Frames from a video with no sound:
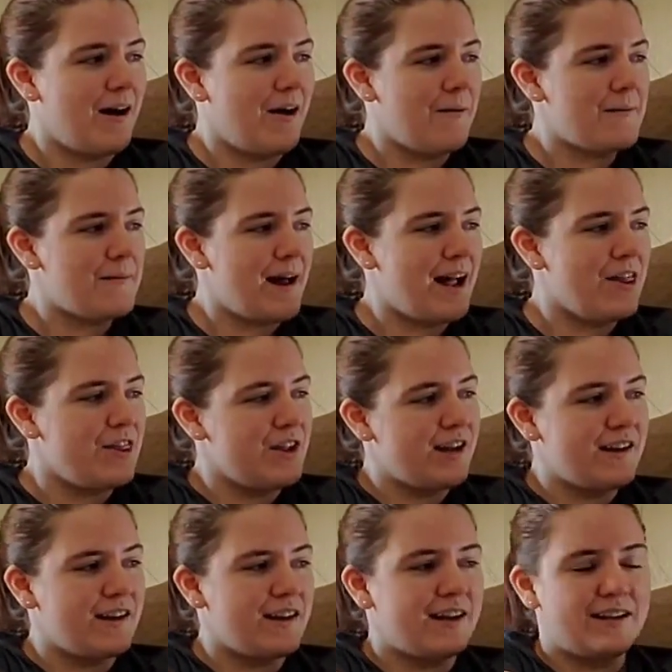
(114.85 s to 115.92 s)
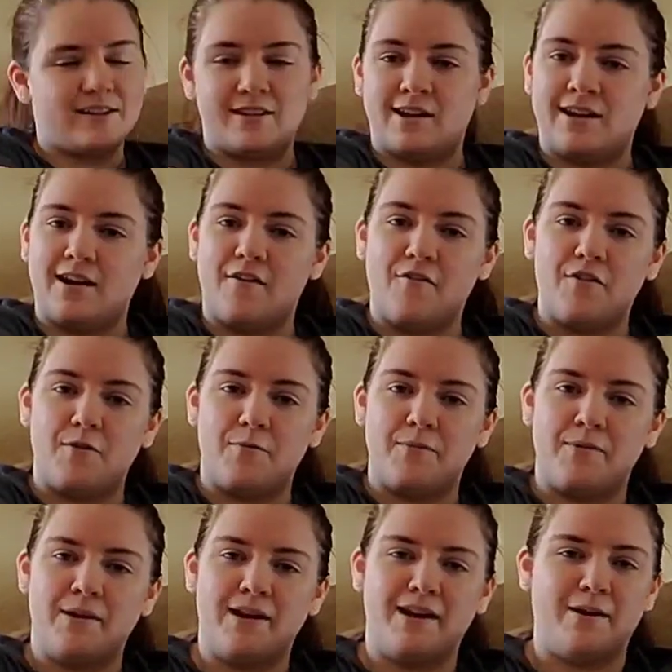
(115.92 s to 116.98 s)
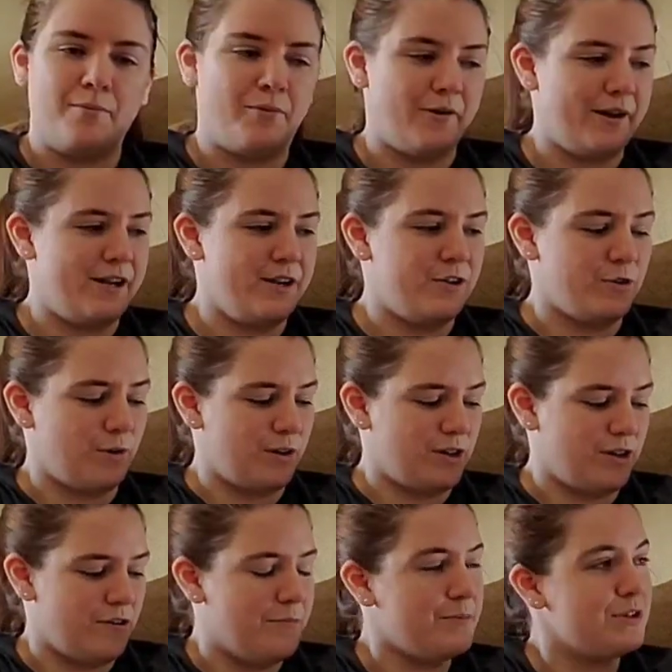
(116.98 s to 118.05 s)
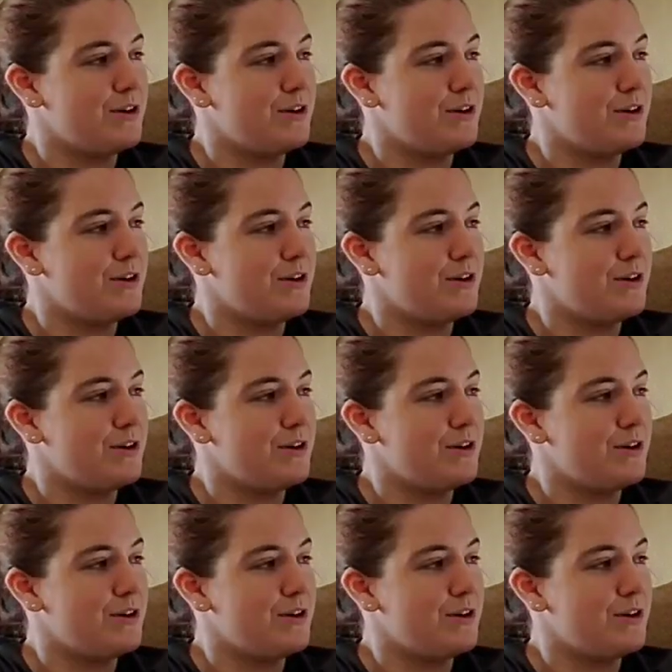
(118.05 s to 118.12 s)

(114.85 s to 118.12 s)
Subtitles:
I think I can get 10 of them in a pretty short term.